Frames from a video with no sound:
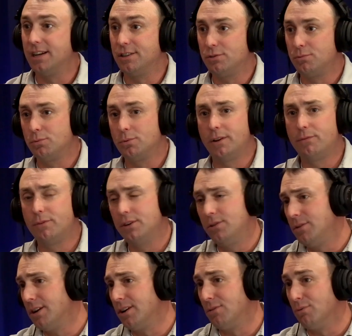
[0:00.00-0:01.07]
And if we
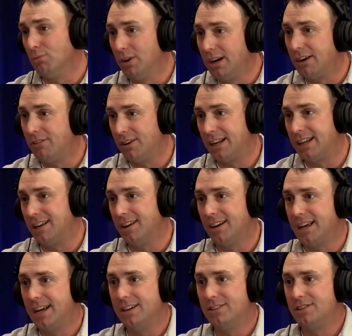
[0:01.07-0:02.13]
do it at a really, really
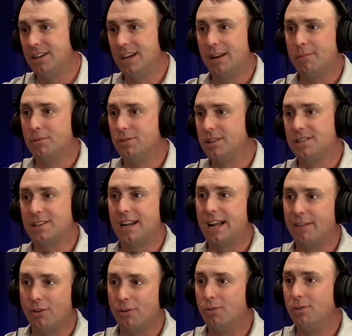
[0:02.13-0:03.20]
young age, the animal doesn't
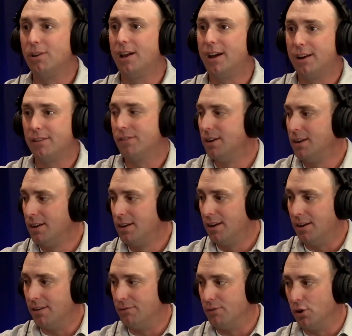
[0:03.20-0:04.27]
have a whole lot
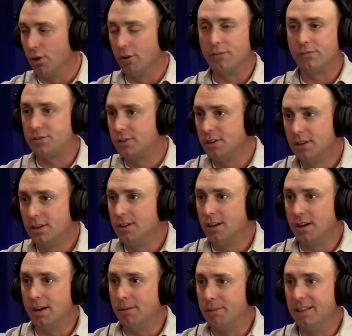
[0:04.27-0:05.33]
of nerves,
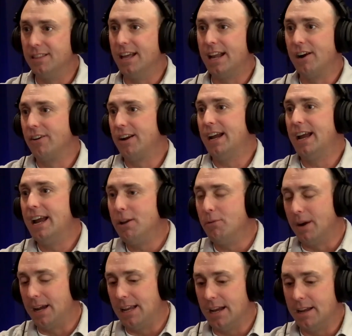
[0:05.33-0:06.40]
in that area
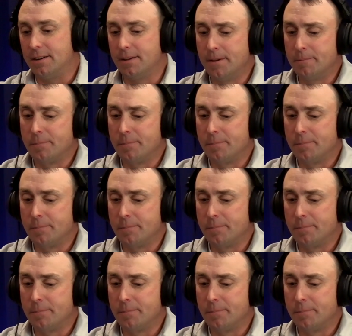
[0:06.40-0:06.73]
anyway yet.